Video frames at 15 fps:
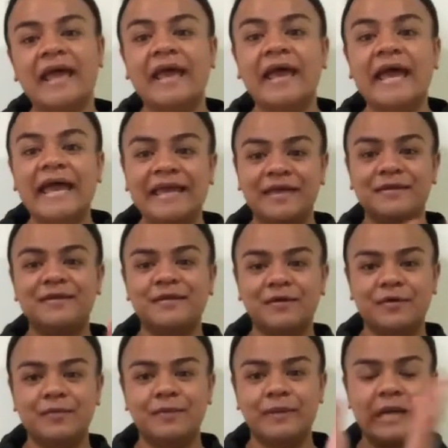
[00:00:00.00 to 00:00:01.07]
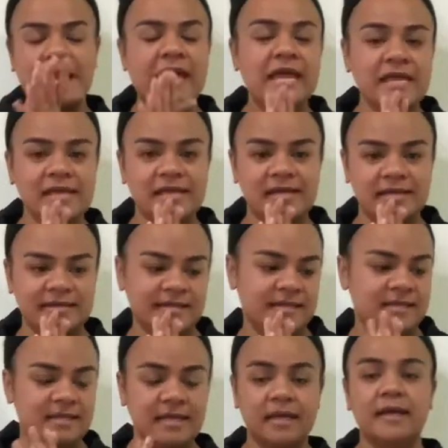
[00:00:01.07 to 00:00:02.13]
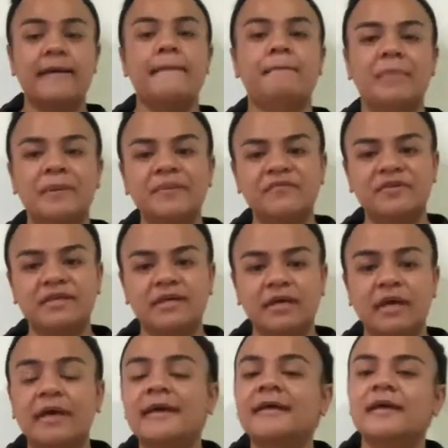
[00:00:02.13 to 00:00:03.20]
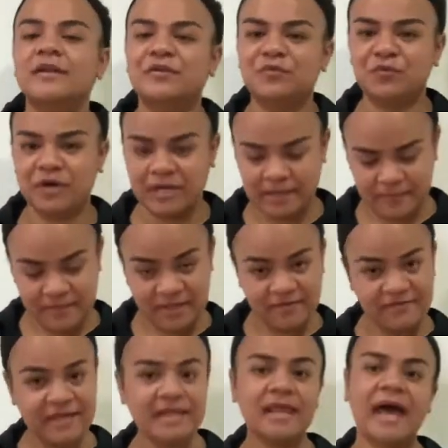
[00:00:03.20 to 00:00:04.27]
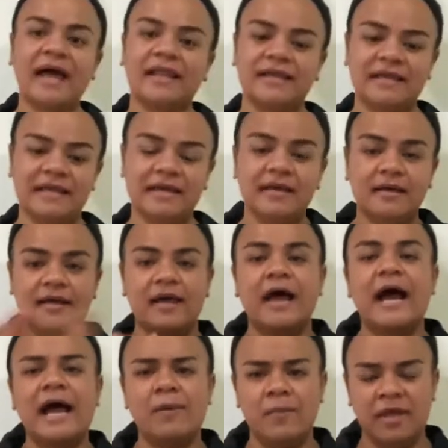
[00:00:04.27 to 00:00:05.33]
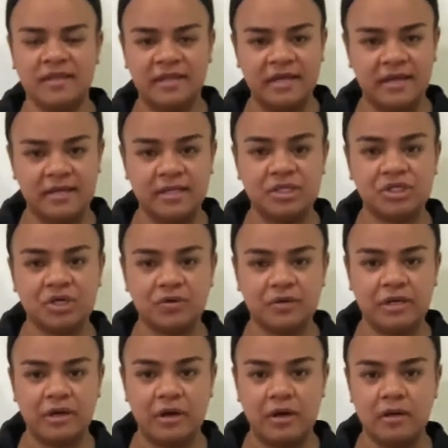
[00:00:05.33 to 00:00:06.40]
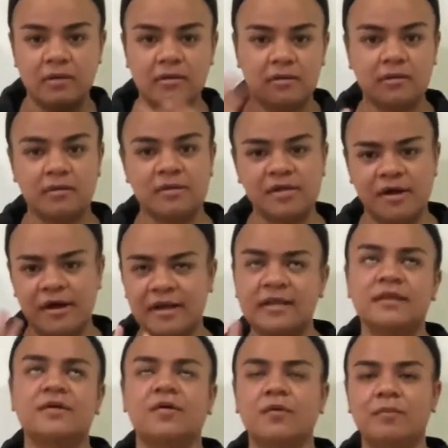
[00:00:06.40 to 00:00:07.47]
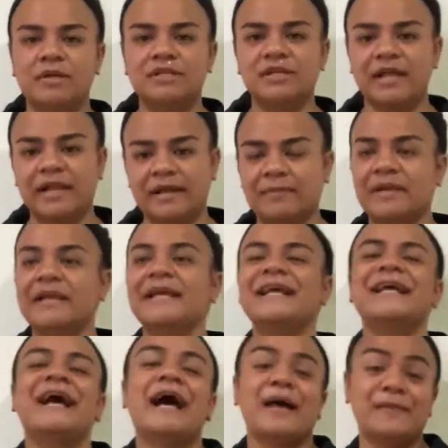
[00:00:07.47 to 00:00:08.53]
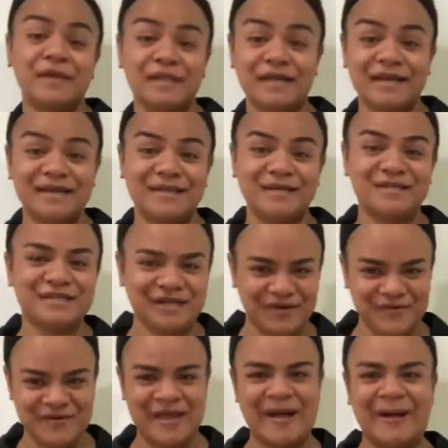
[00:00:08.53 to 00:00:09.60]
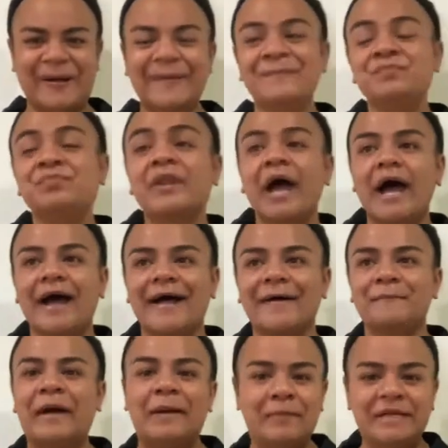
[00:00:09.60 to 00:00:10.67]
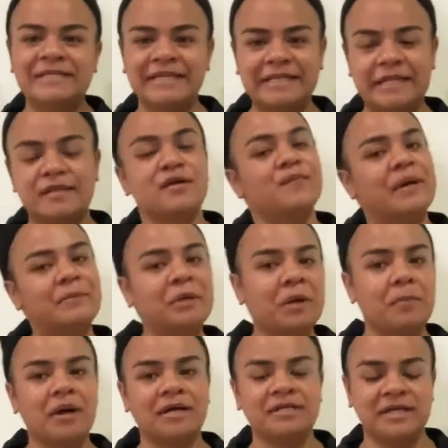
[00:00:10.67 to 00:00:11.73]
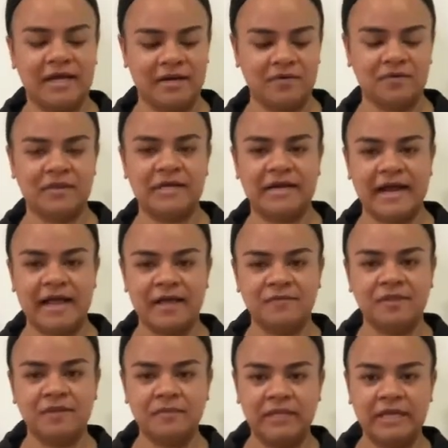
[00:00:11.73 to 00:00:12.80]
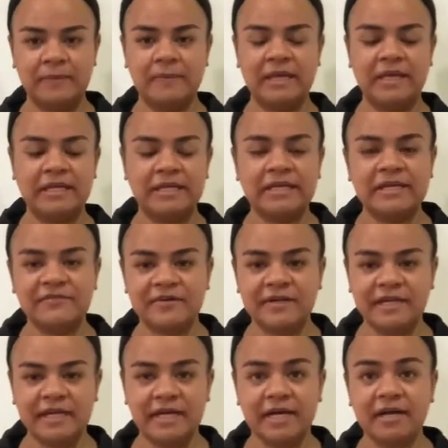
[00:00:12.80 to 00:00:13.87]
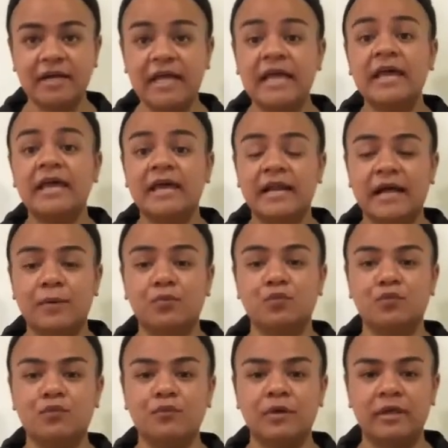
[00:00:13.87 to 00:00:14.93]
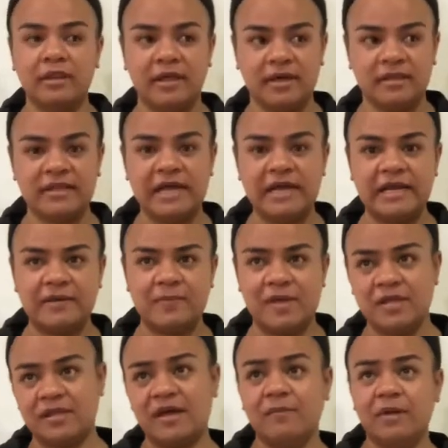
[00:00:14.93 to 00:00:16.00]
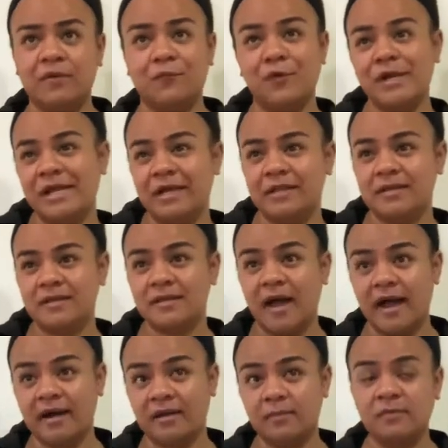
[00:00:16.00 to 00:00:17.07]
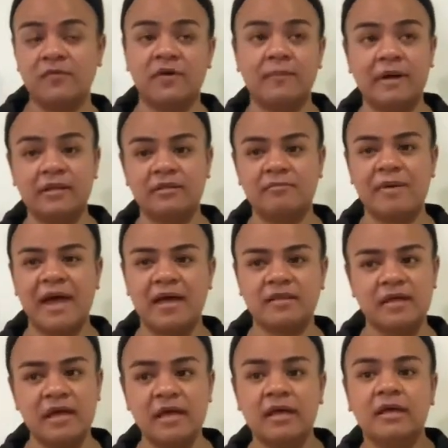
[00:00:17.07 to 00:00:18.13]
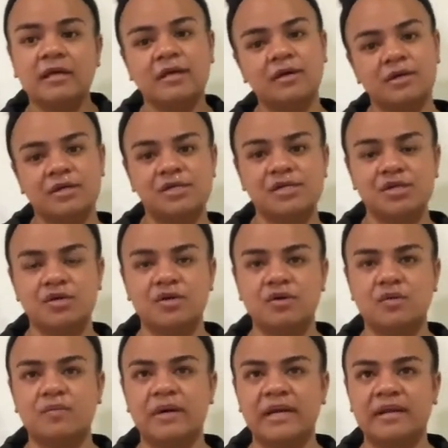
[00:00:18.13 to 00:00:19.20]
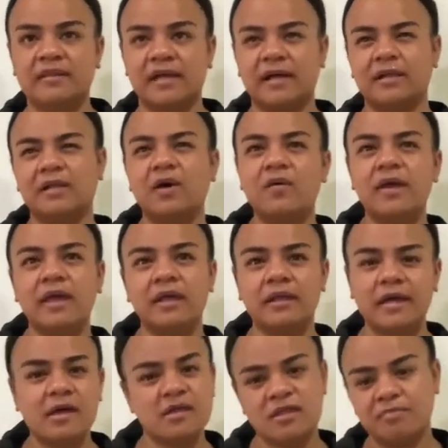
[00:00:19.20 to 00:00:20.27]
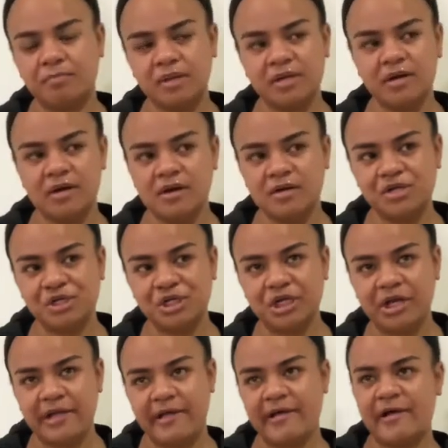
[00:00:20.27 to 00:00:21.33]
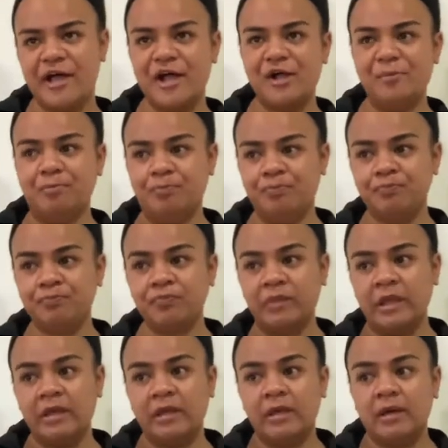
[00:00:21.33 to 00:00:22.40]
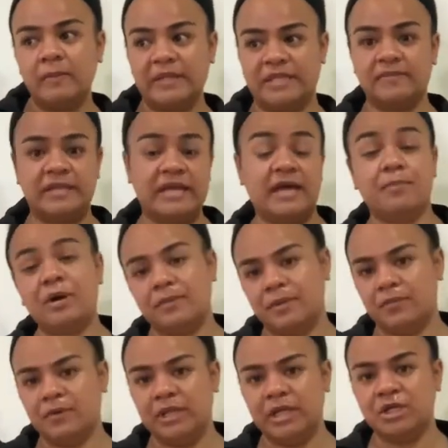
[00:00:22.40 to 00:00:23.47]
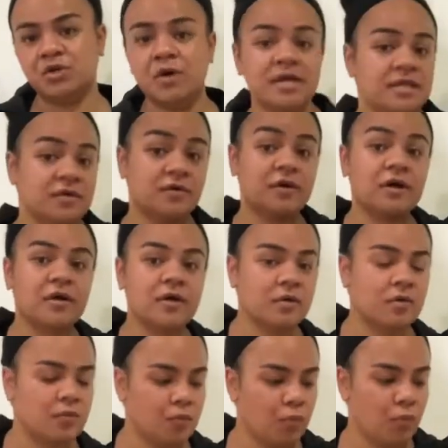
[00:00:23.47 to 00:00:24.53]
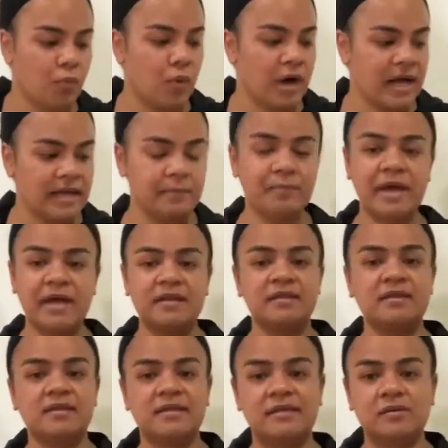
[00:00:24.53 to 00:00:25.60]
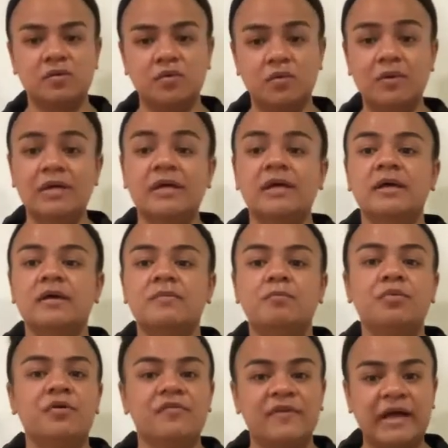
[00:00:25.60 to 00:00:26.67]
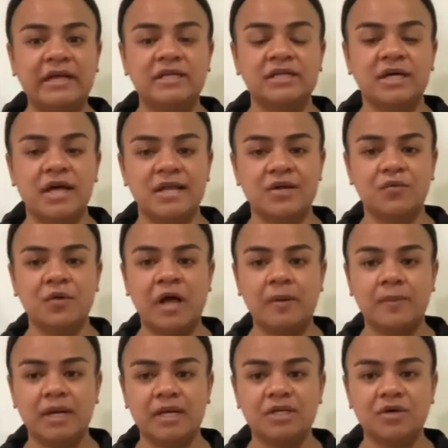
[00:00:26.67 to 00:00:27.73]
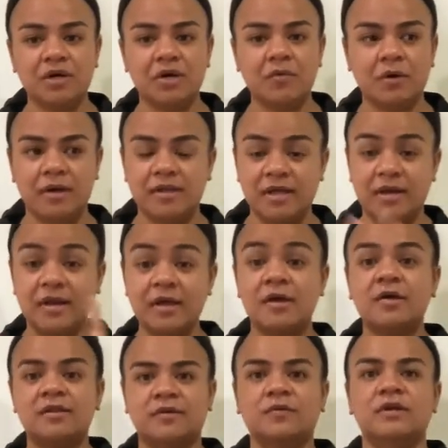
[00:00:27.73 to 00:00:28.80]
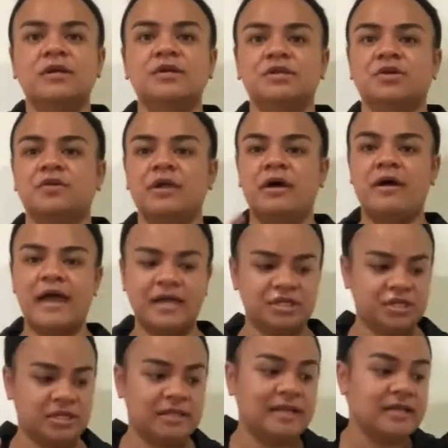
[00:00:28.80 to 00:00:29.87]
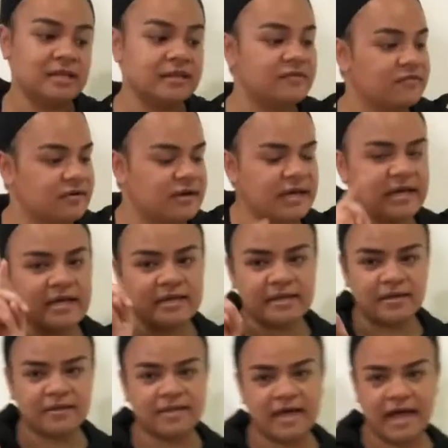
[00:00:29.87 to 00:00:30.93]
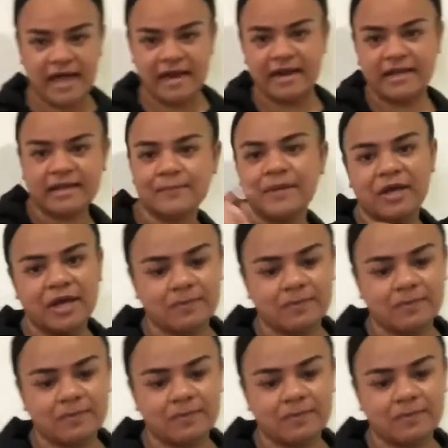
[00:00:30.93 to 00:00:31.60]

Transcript: Hey YouTube, it's Mama V and welcome to Vee-tality. I'm excited to show y'all, sorry, it's a whole bunch of clapping. I'm excited to show y'all, I mentioned this on my mukbang channel that I have something being delivered here and I'm really excited because I've been wanting this item for about the past year or two, but it's like low-key like a splurge, but something I probably really enjoy. So what best to perfect a new hobby during quarantine. So I wanted to show y'all, actually they delivered it, it's outside. Let me grab the